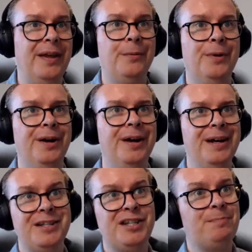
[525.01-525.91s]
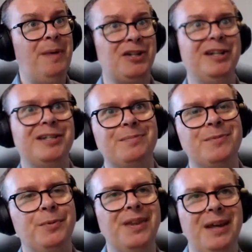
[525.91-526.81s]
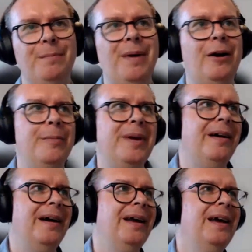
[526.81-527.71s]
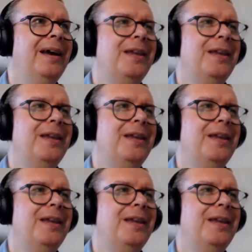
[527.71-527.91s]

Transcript: There were specialisms within Power BI.